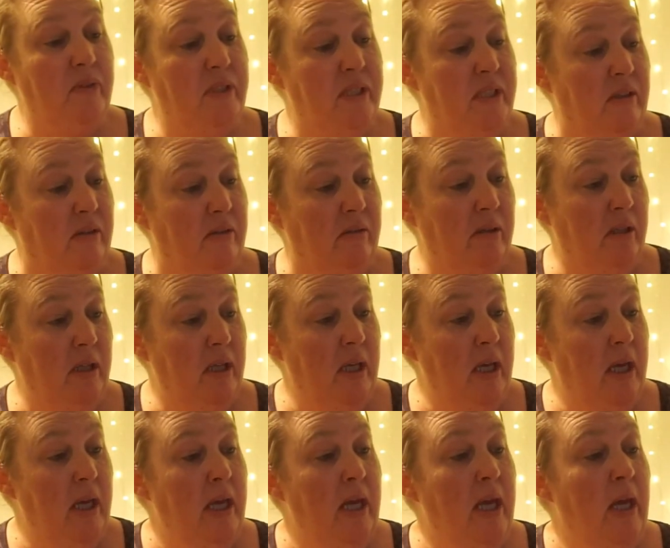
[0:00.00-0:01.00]
so
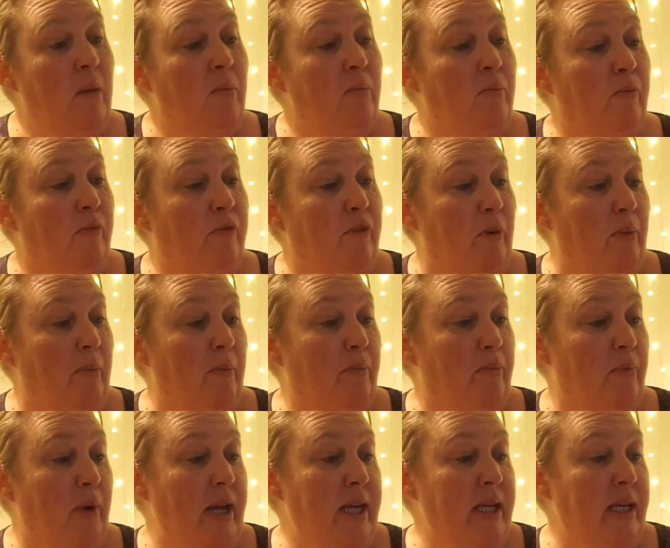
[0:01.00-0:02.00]
from
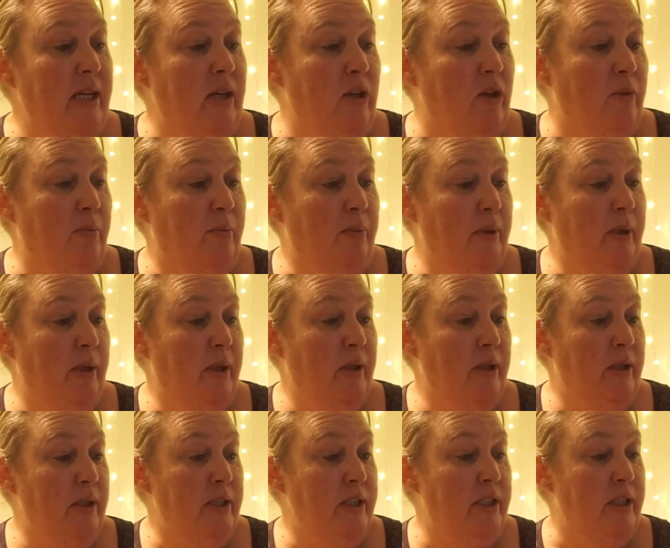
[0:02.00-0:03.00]
breaking up
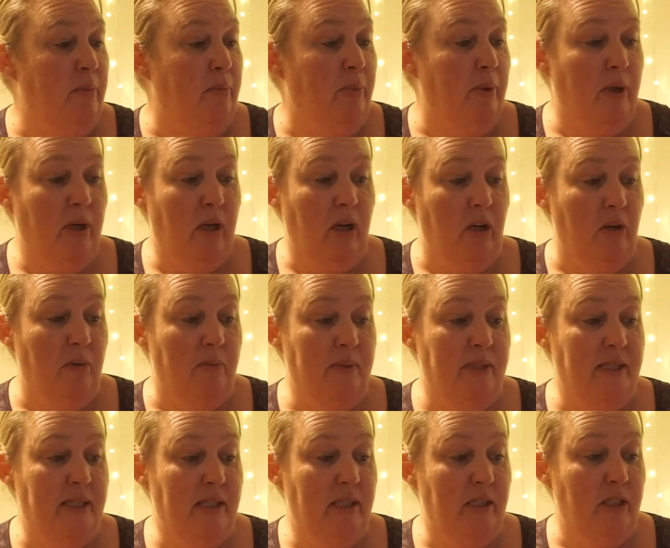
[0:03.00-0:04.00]
to book
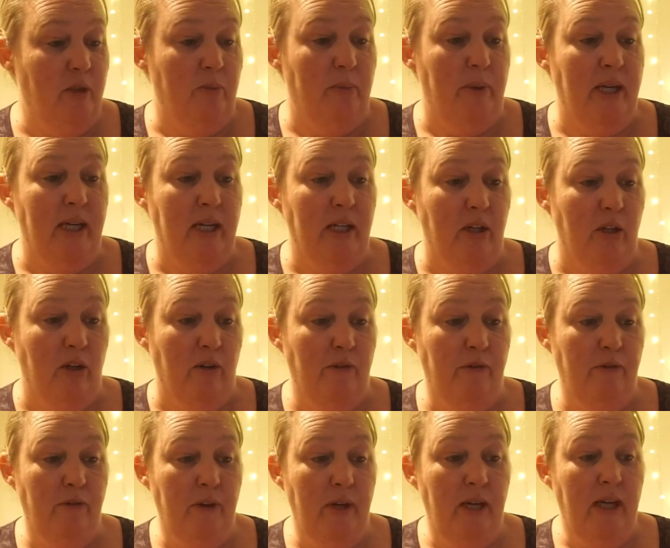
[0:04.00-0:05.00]
clubs to being
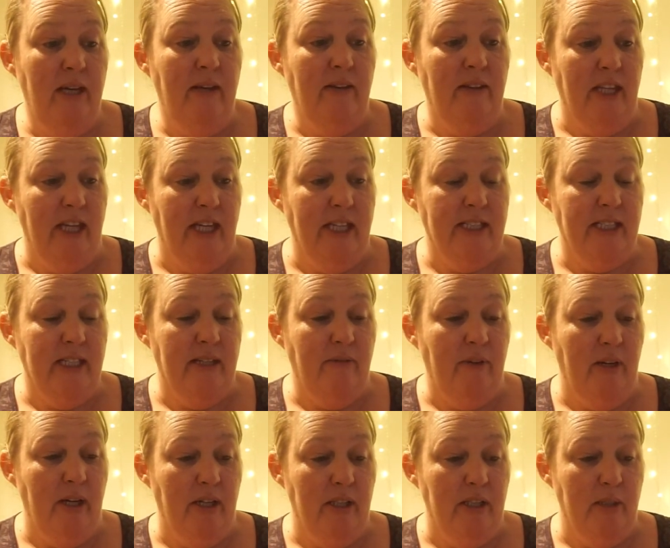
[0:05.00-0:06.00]
enough, things I've
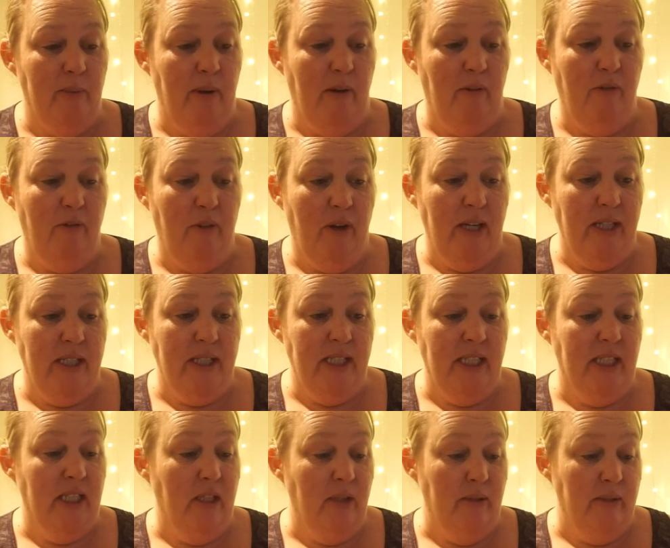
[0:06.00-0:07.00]
learned about finding
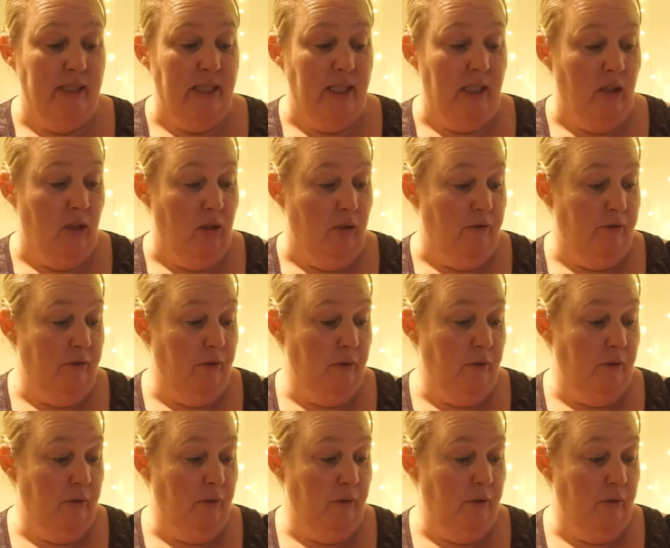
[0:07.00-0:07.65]
and losing love.